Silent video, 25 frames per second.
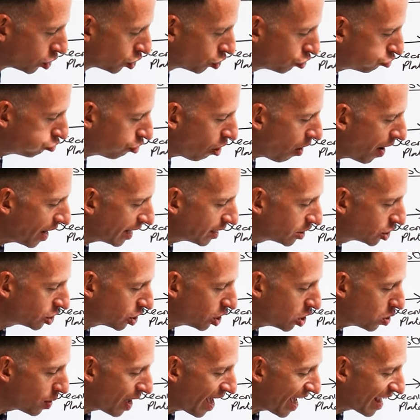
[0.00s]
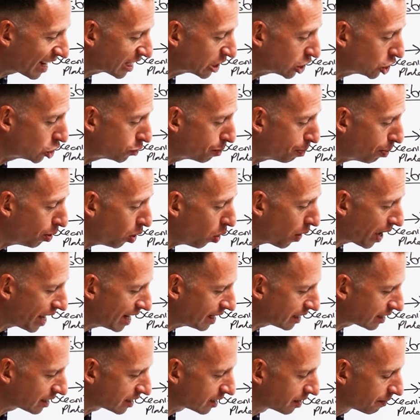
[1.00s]
trying to
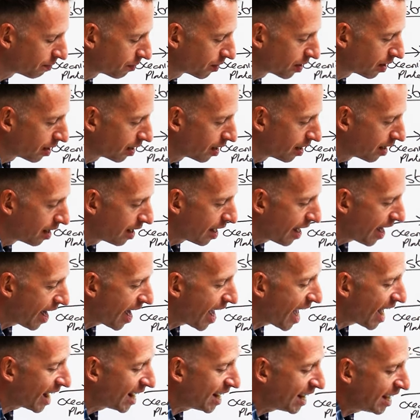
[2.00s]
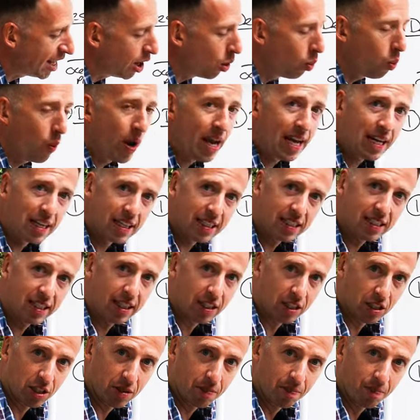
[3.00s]
exploit any
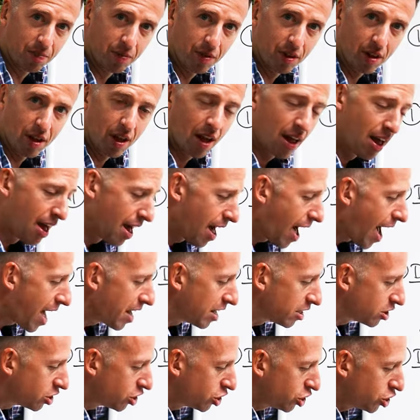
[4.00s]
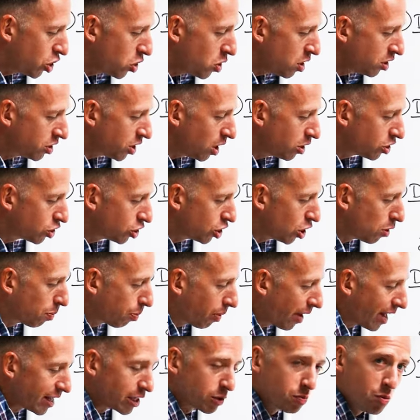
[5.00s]
weaknesses. And as soon as those two
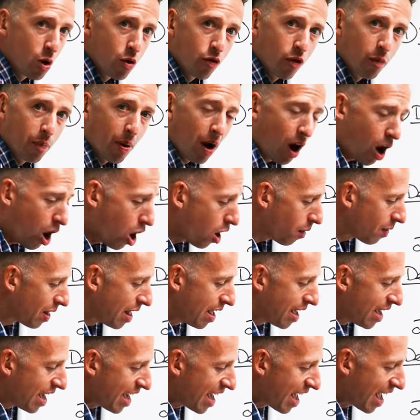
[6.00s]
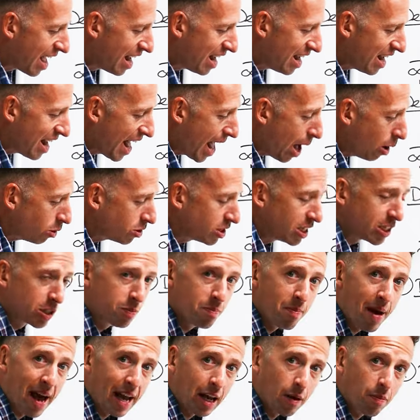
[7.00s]
plates move apart, it allows
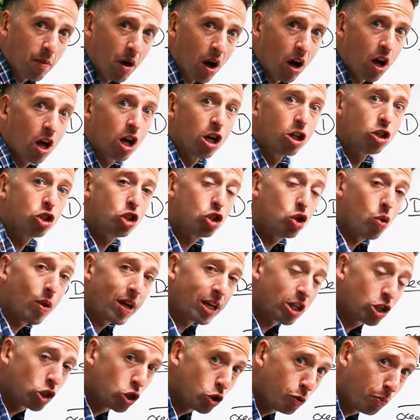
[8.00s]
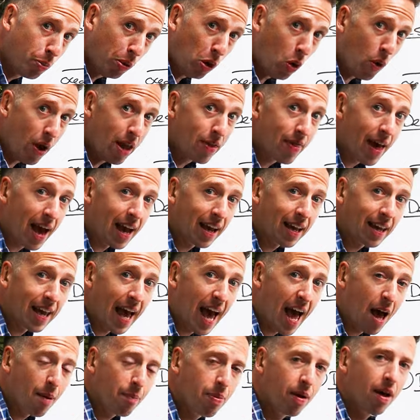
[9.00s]
this magma to exploit that
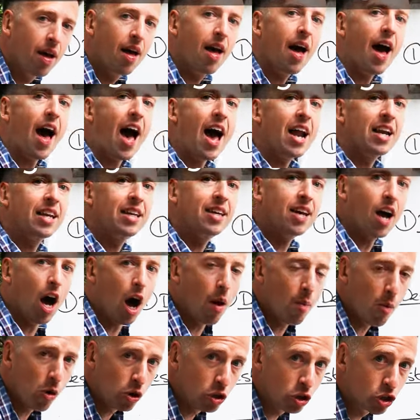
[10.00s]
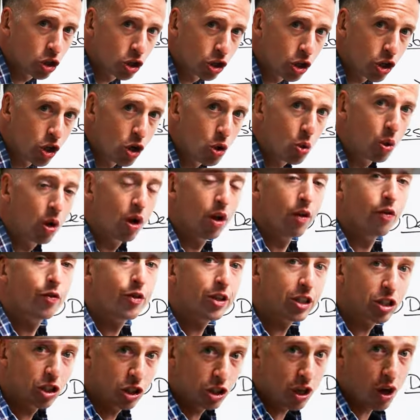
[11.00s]
gap and come onto
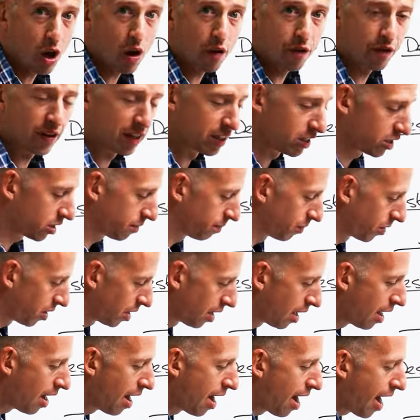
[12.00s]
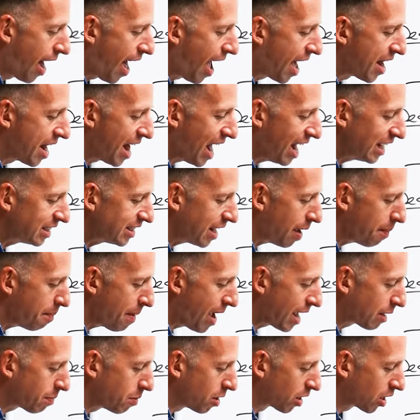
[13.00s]
the surface. And as that
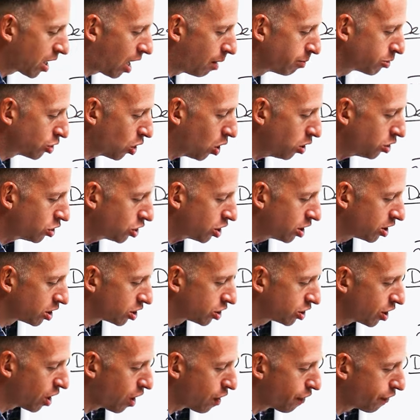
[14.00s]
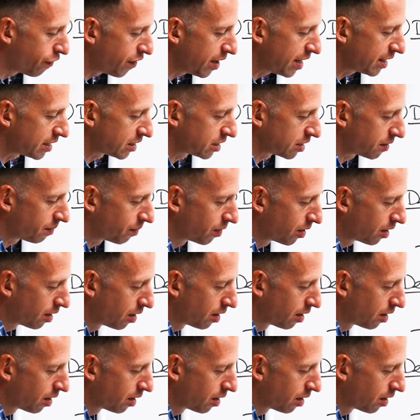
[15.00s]
magma comes onto the surface,